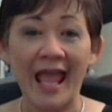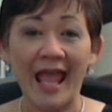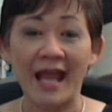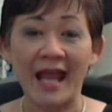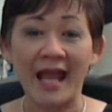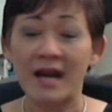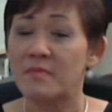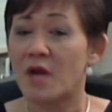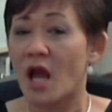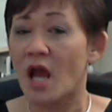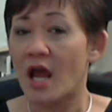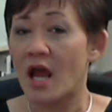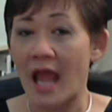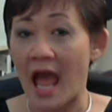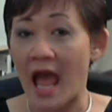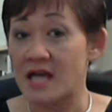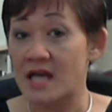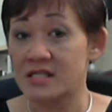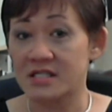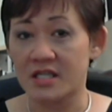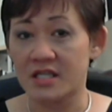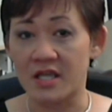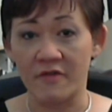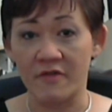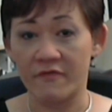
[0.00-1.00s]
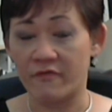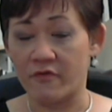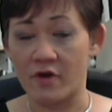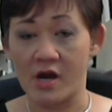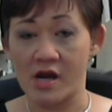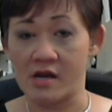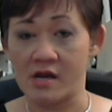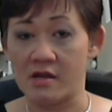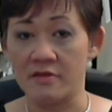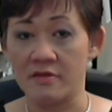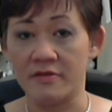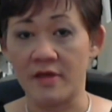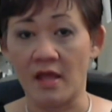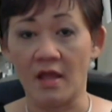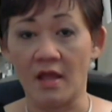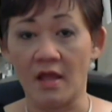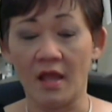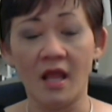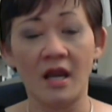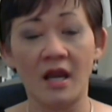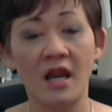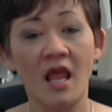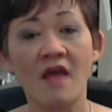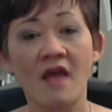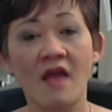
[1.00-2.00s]
And I'm not asking for anything.
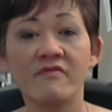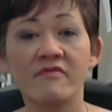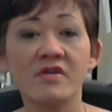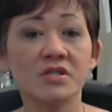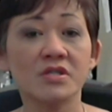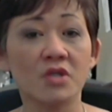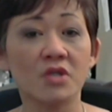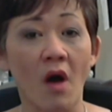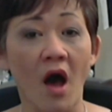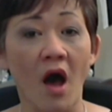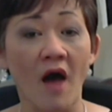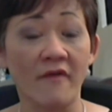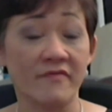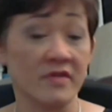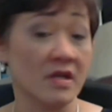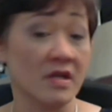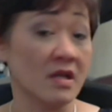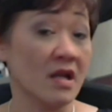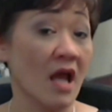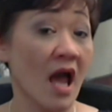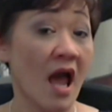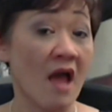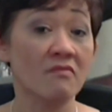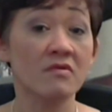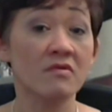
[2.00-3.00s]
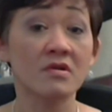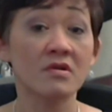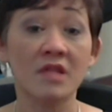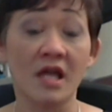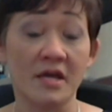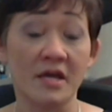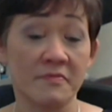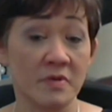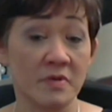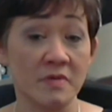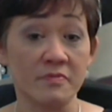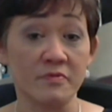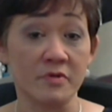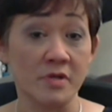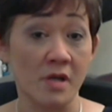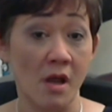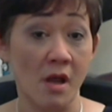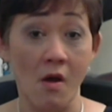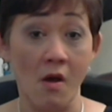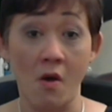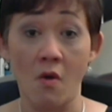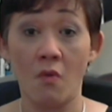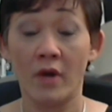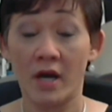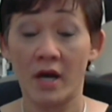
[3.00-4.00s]
And every so often, I will let people
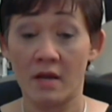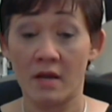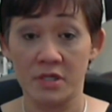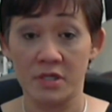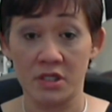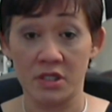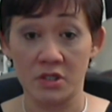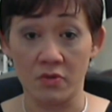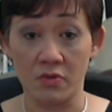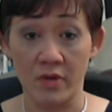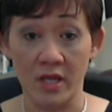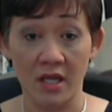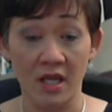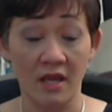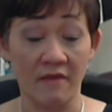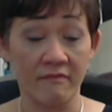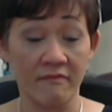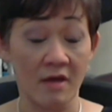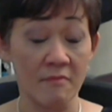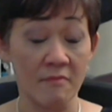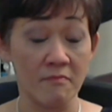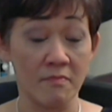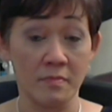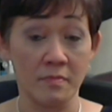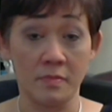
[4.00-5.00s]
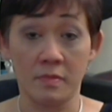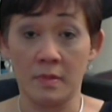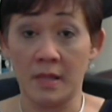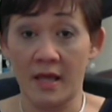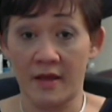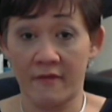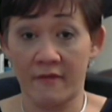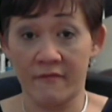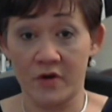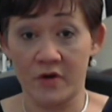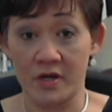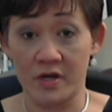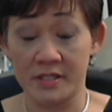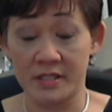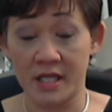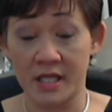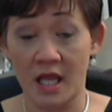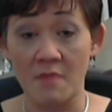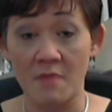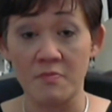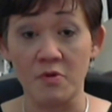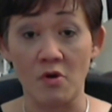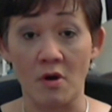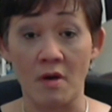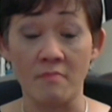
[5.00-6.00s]
know what I'm doing. If I'm, like, for
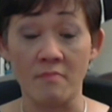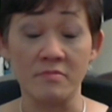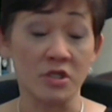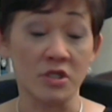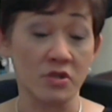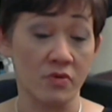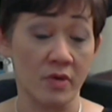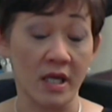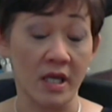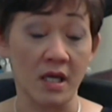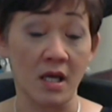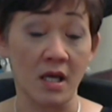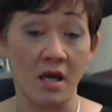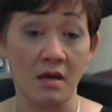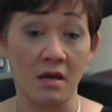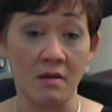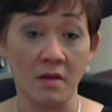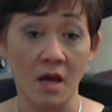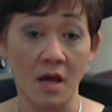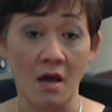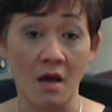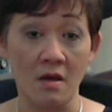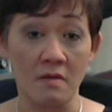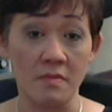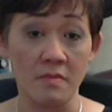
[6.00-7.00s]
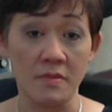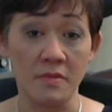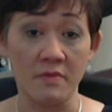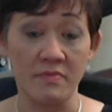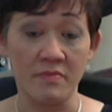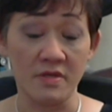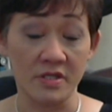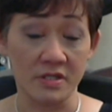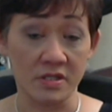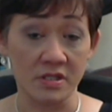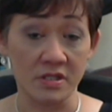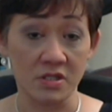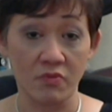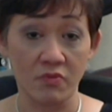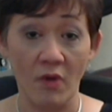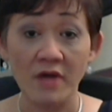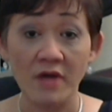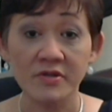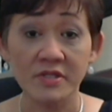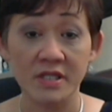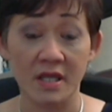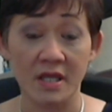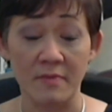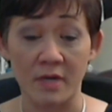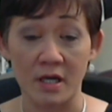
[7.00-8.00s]
example, I'm doing the Business
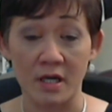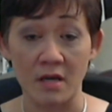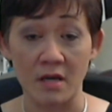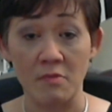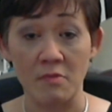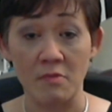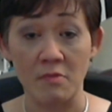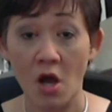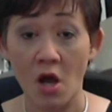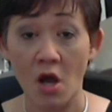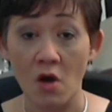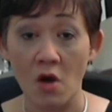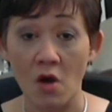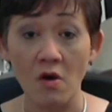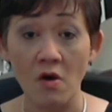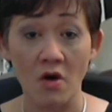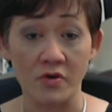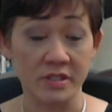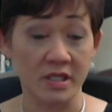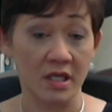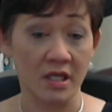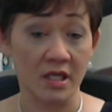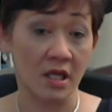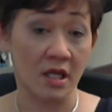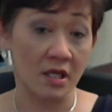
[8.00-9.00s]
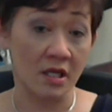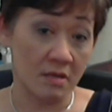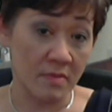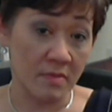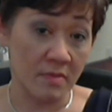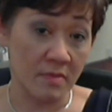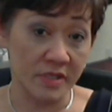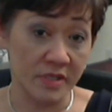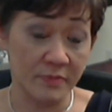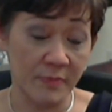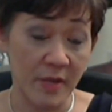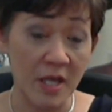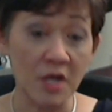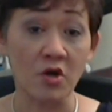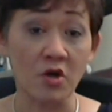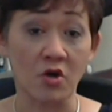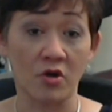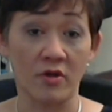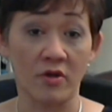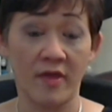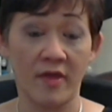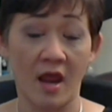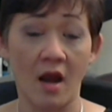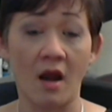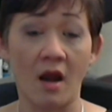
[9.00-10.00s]
Wealth Summit, I'm co-hosting it, I'm a
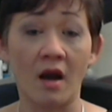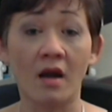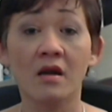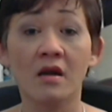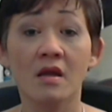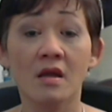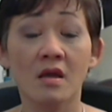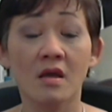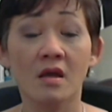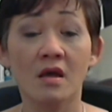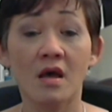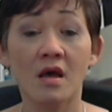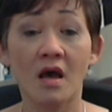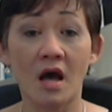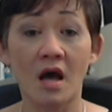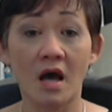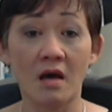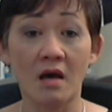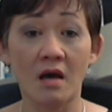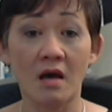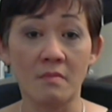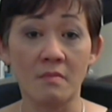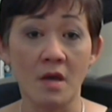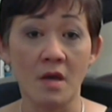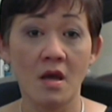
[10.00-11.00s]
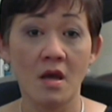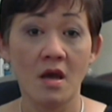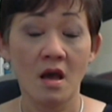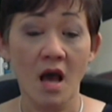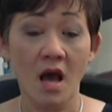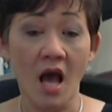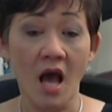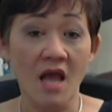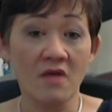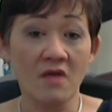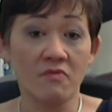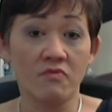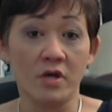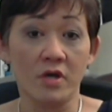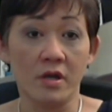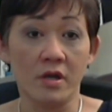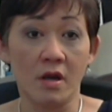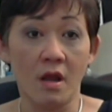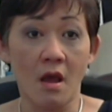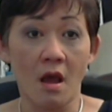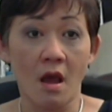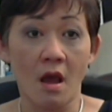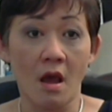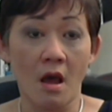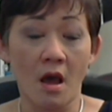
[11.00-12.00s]
speaker there. I would
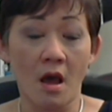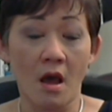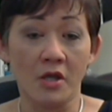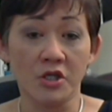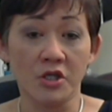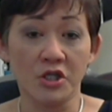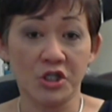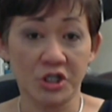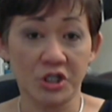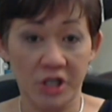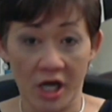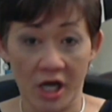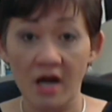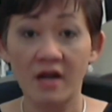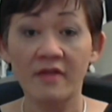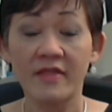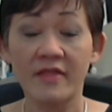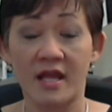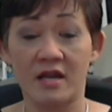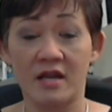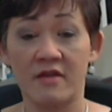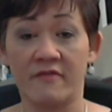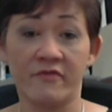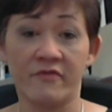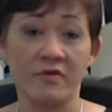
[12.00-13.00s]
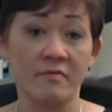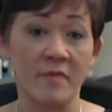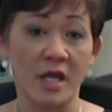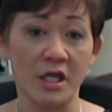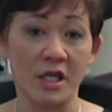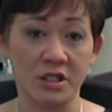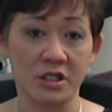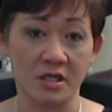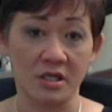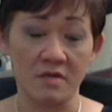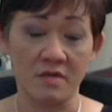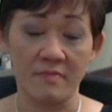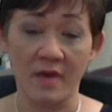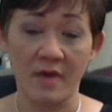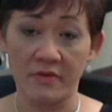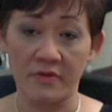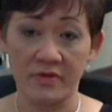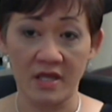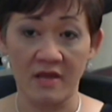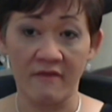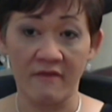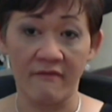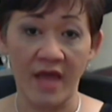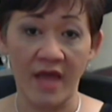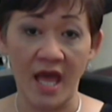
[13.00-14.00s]
share that information about
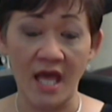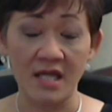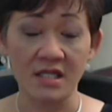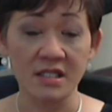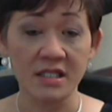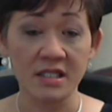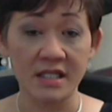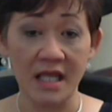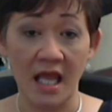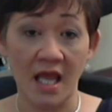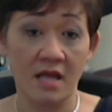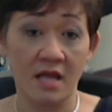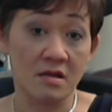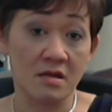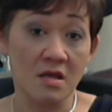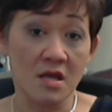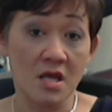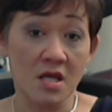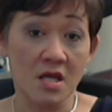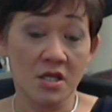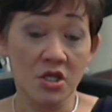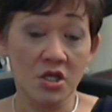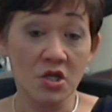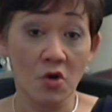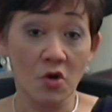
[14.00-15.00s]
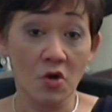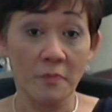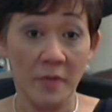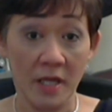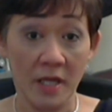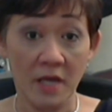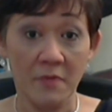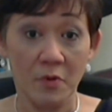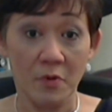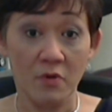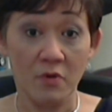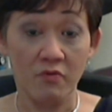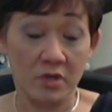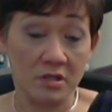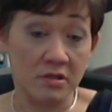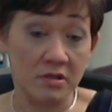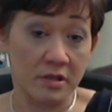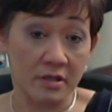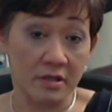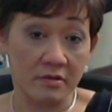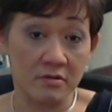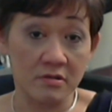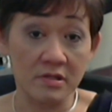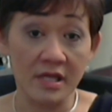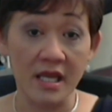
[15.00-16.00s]
the event, and people would
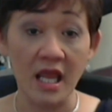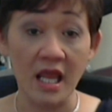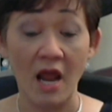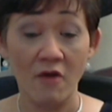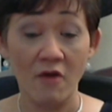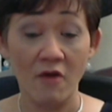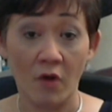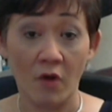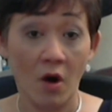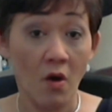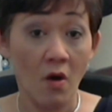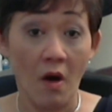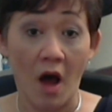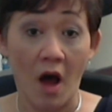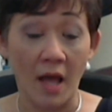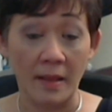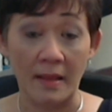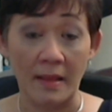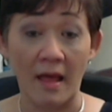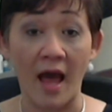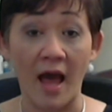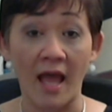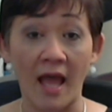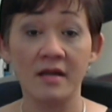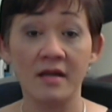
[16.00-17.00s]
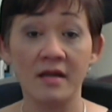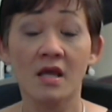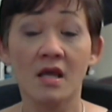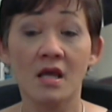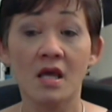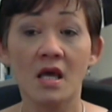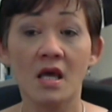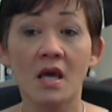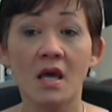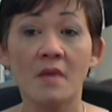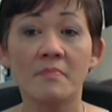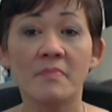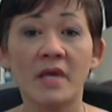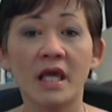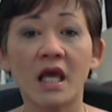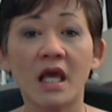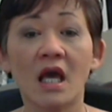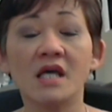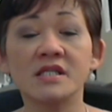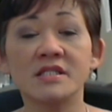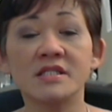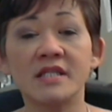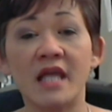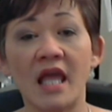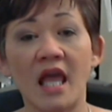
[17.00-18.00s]
literally enroll online
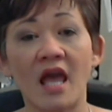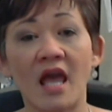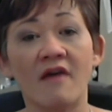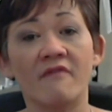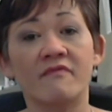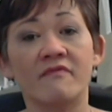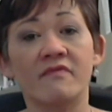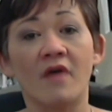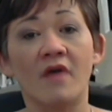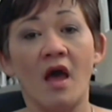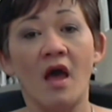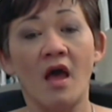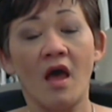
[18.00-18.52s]
because they have